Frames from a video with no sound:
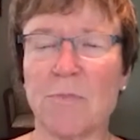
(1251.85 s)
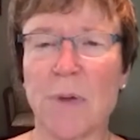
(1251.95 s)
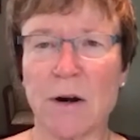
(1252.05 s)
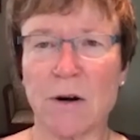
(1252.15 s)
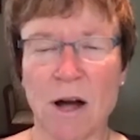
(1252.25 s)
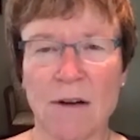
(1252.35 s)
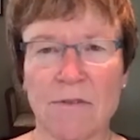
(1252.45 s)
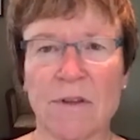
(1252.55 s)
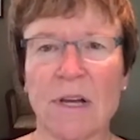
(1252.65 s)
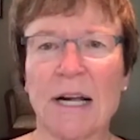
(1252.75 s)
better off
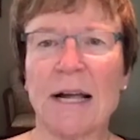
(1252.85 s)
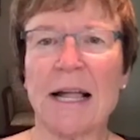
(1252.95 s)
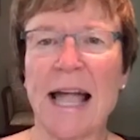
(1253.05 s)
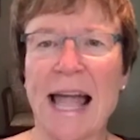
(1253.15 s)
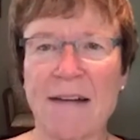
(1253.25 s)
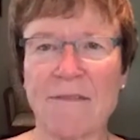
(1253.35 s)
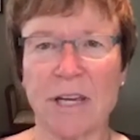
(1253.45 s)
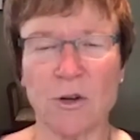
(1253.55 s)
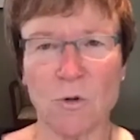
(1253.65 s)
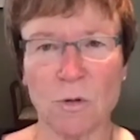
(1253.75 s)

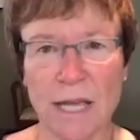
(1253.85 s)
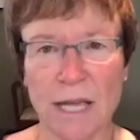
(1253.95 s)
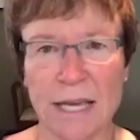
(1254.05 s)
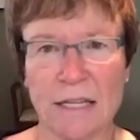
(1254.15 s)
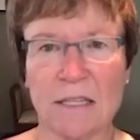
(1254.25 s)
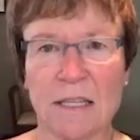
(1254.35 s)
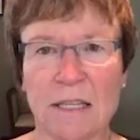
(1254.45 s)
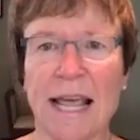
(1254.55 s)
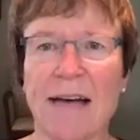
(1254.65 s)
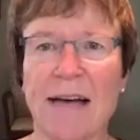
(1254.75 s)
having no legs
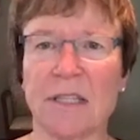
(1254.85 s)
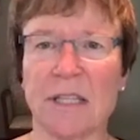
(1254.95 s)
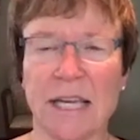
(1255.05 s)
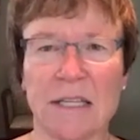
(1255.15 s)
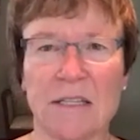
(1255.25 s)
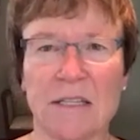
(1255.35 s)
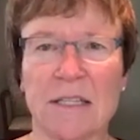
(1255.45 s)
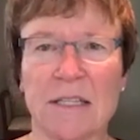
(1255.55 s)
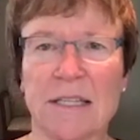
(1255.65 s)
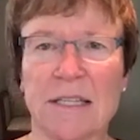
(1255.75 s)
than having legs
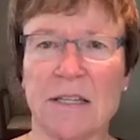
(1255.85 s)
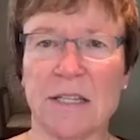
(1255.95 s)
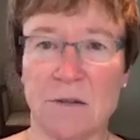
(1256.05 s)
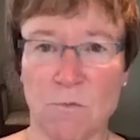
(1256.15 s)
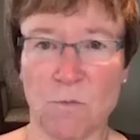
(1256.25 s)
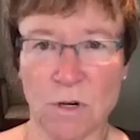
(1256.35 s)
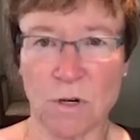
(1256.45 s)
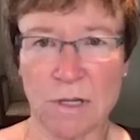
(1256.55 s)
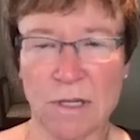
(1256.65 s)
that didn't work.